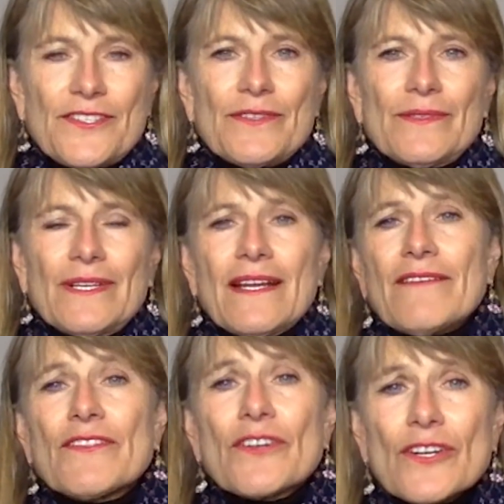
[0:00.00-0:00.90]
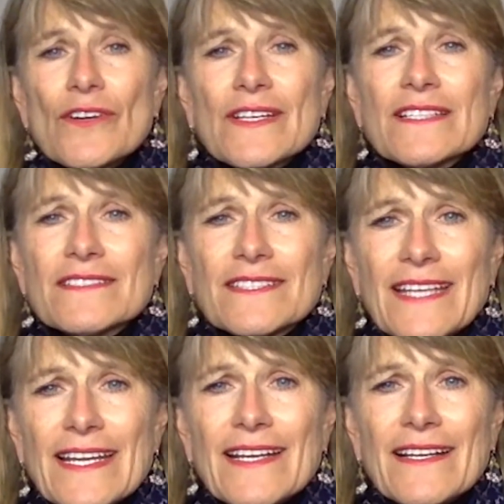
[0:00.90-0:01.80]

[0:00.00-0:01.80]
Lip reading: you and have the courage to take